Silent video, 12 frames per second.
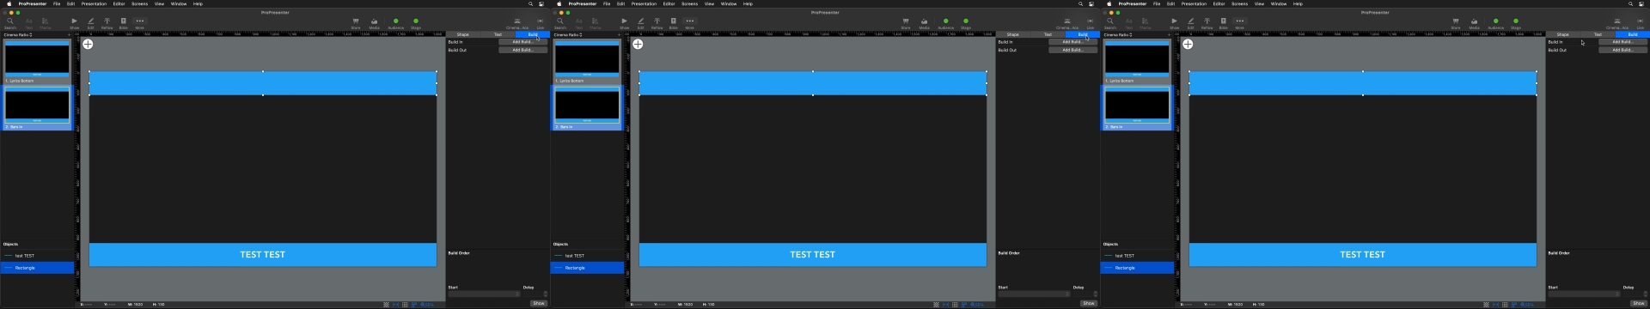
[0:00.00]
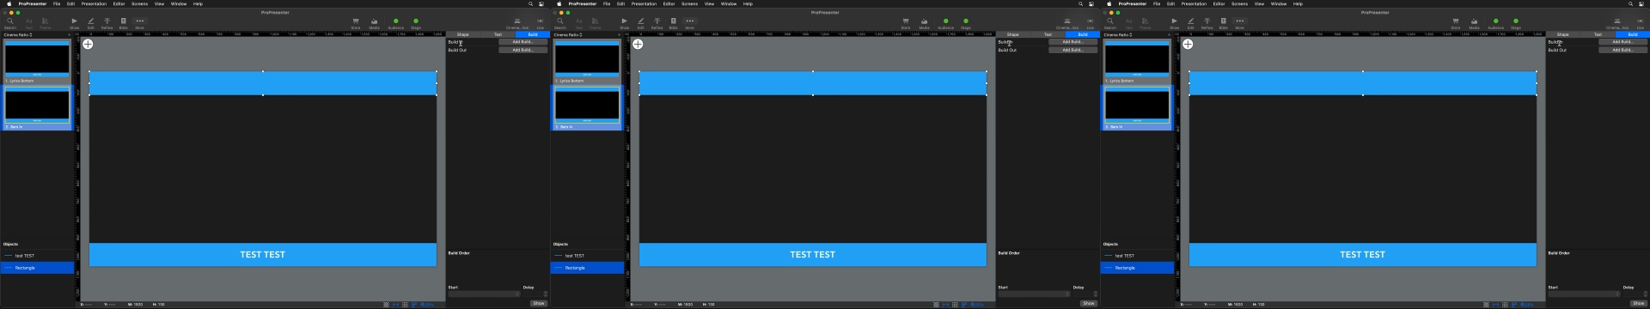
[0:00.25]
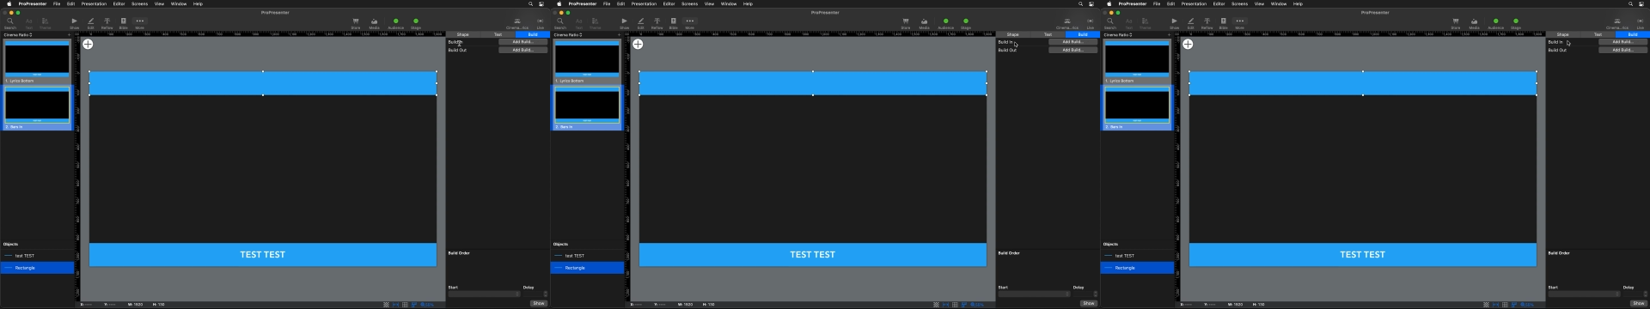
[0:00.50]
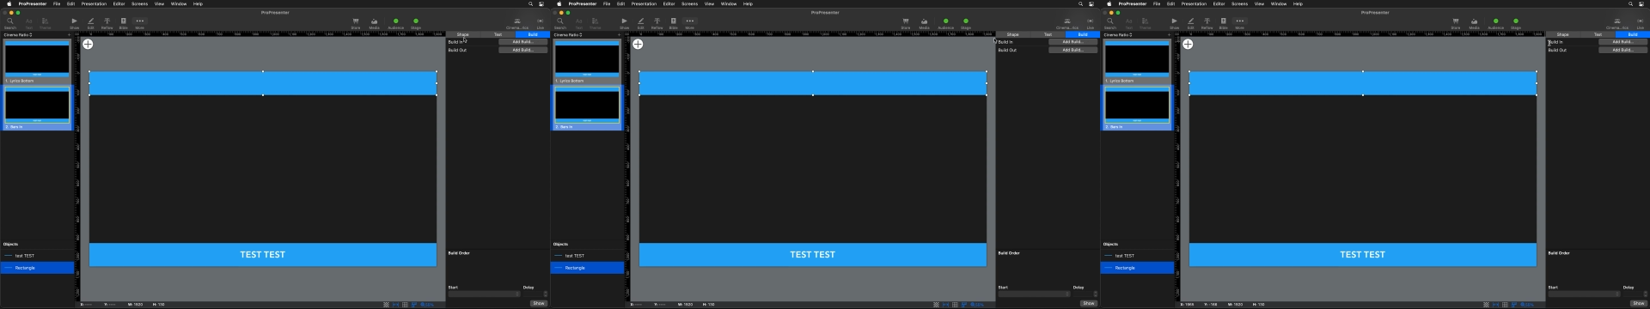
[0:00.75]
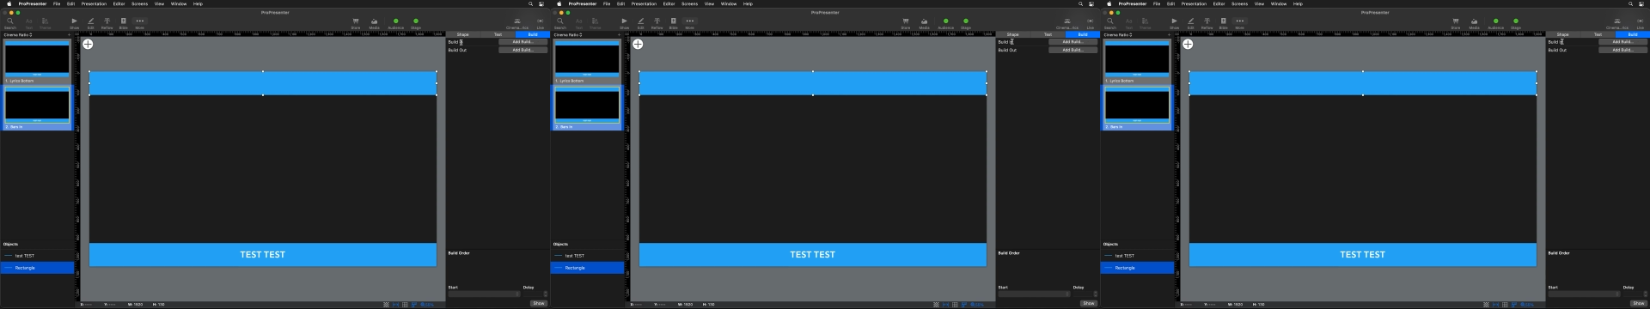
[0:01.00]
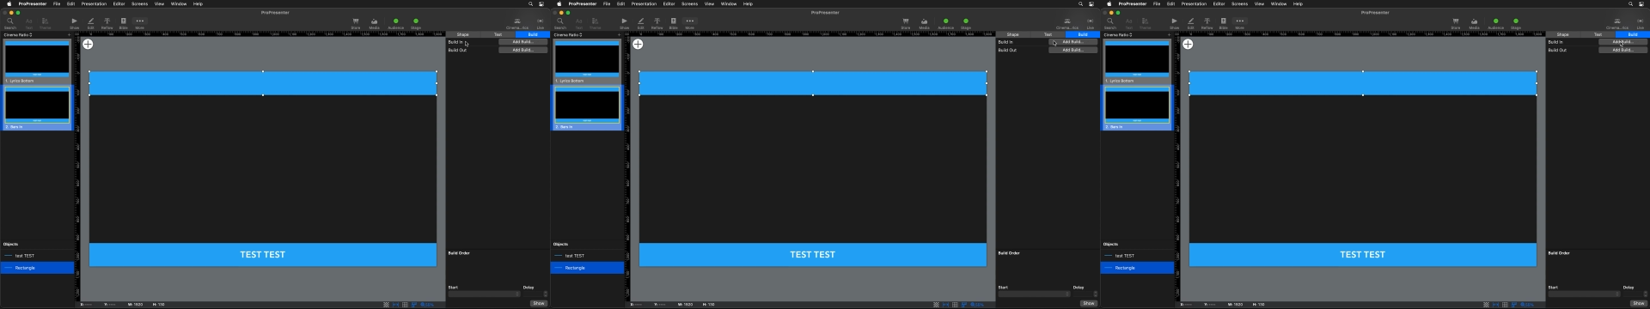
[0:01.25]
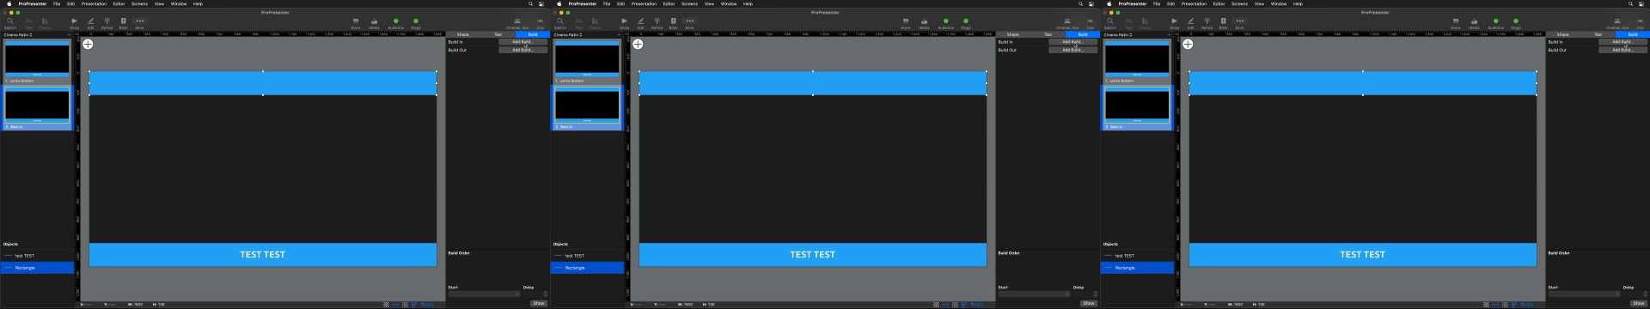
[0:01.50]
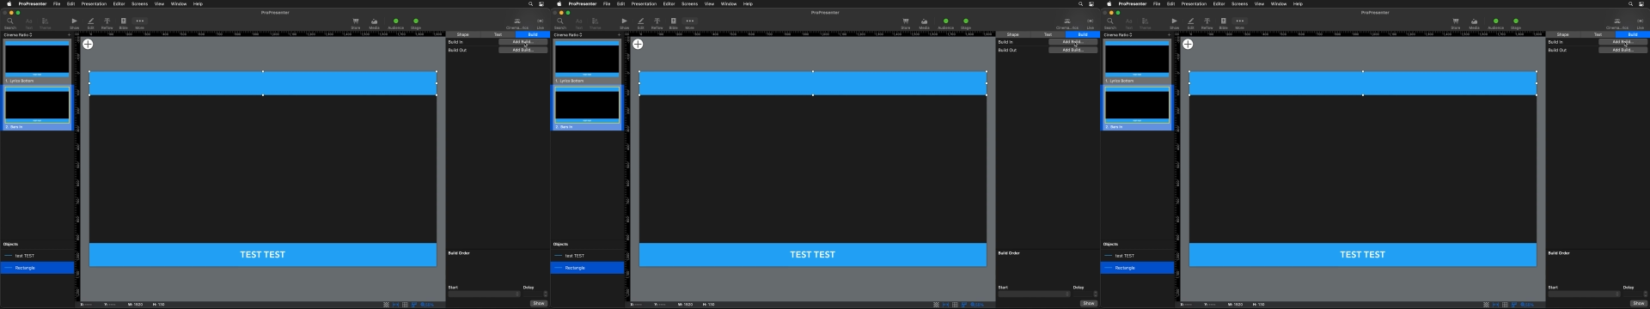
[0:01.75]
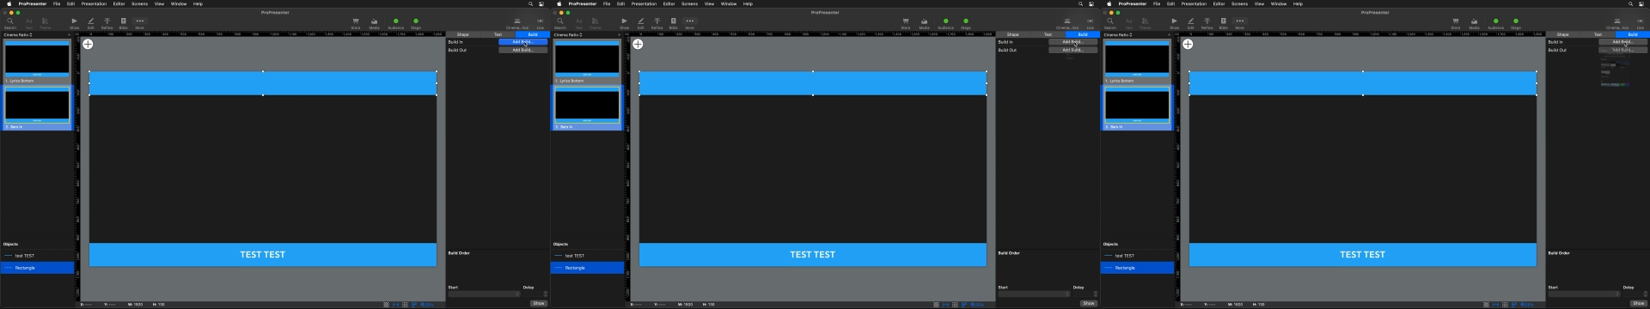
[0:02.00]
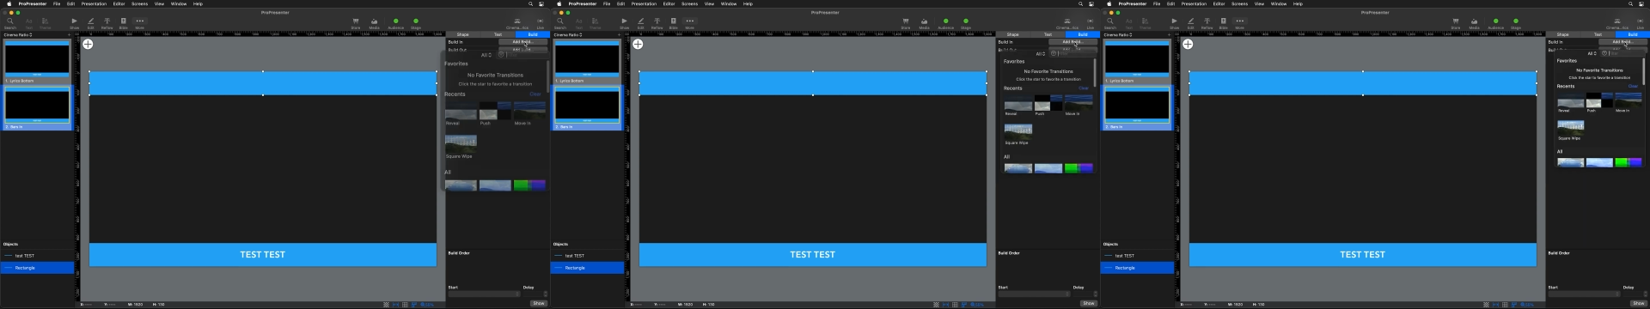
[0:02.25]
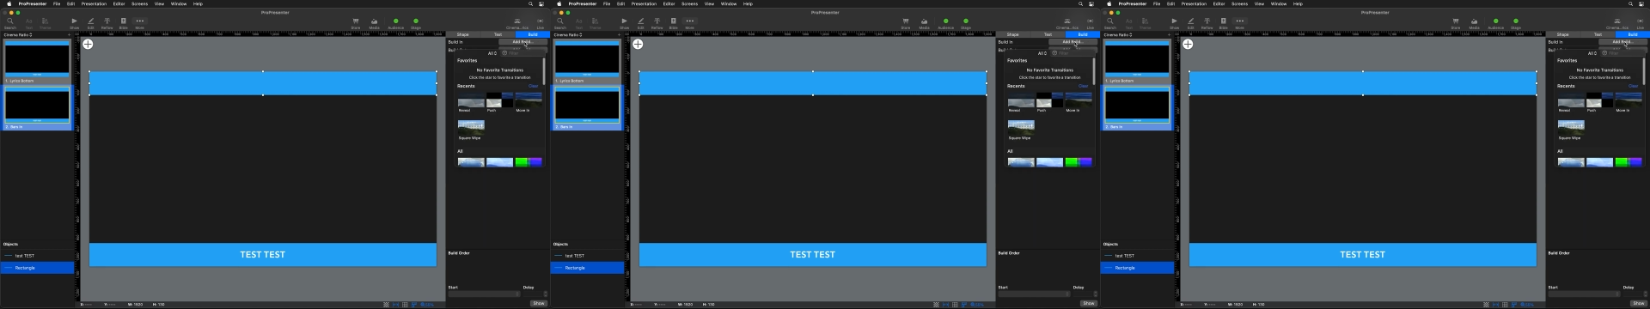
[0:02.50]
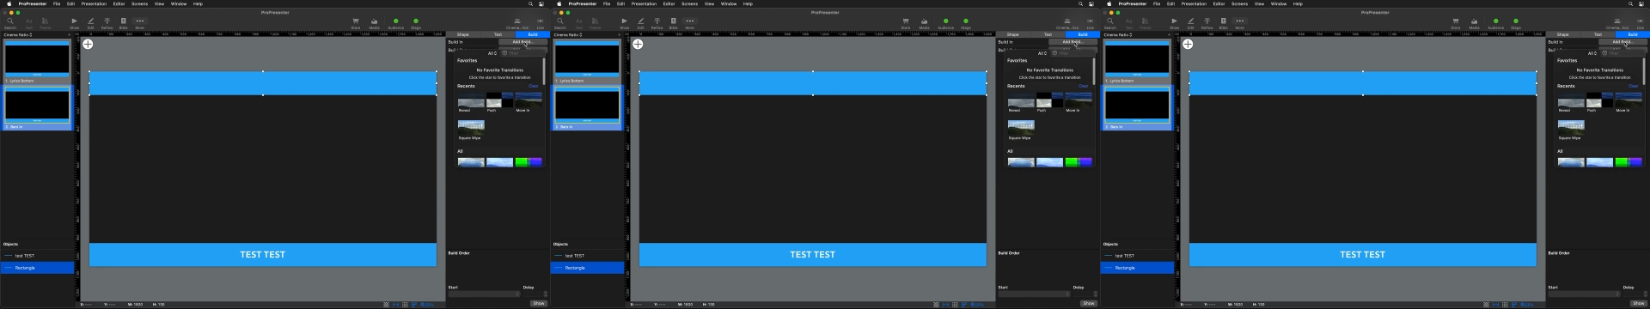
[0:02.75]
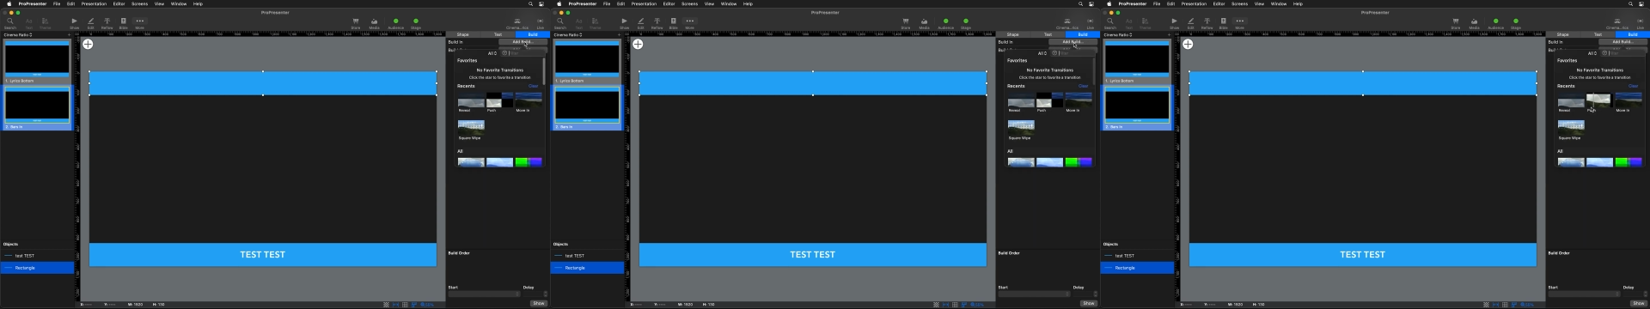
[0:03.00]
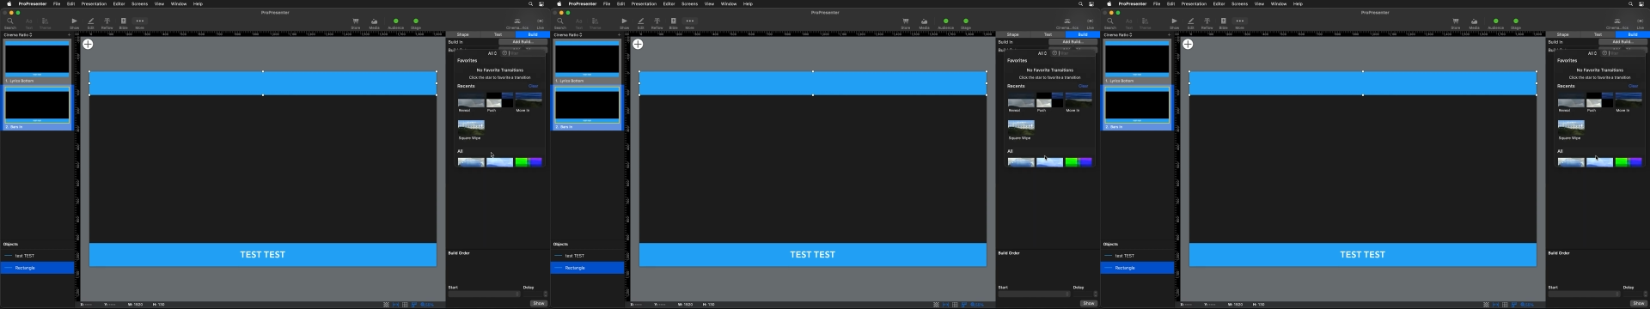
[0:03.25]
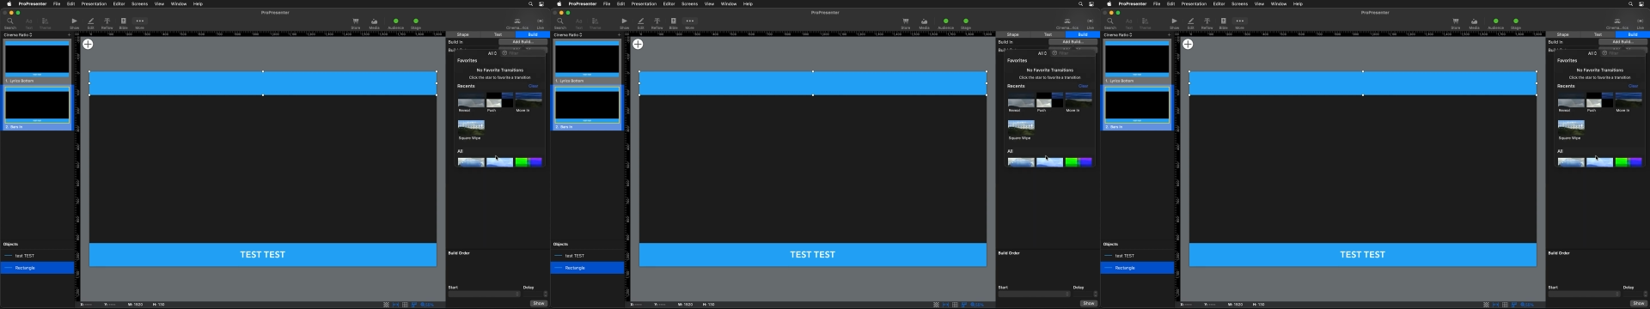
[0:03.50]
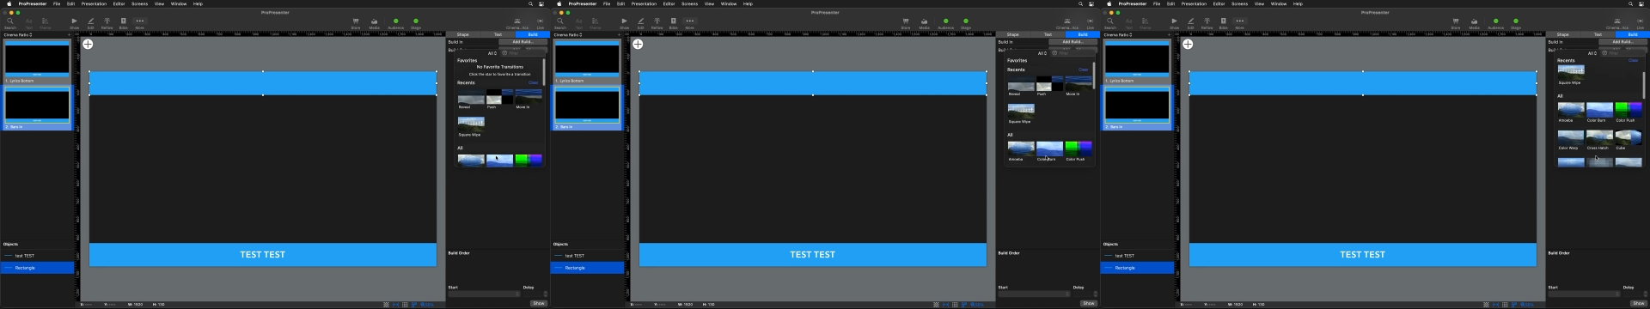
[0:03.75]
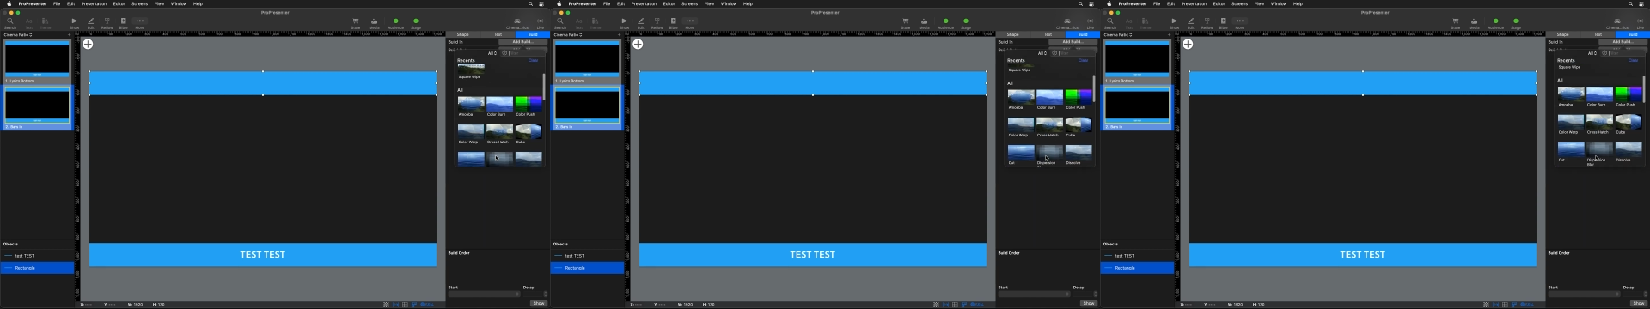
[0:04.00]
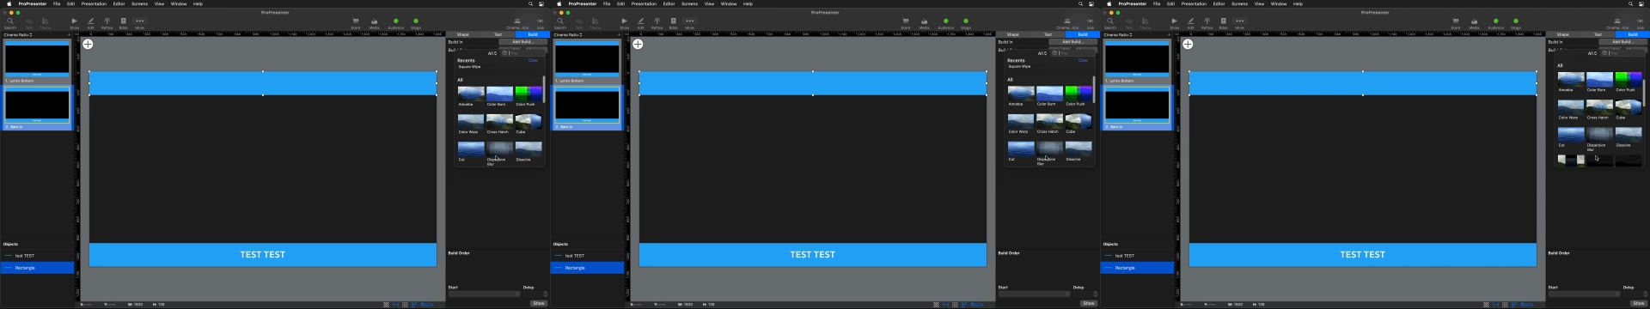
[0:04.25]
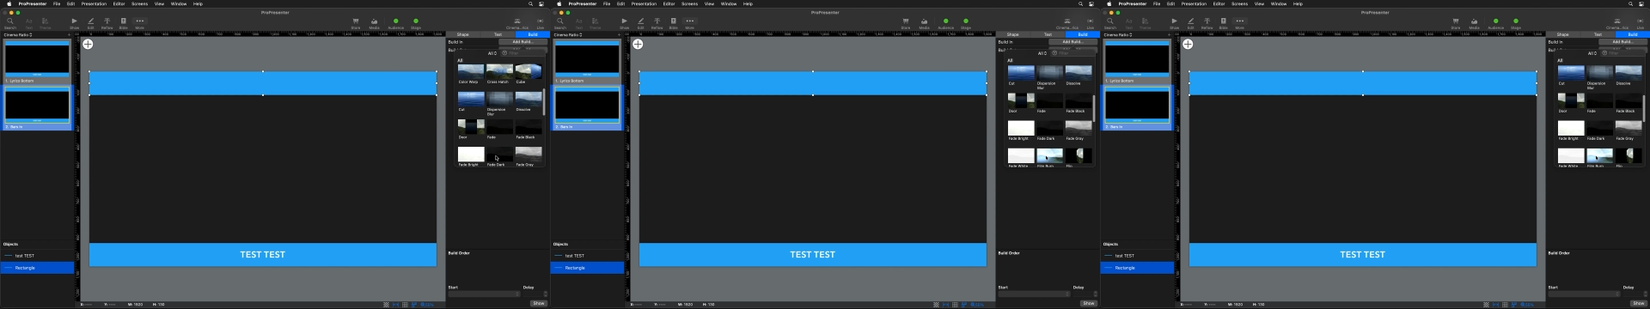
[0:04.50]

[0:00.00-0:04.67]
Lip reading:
Nobody's mouth can be seen.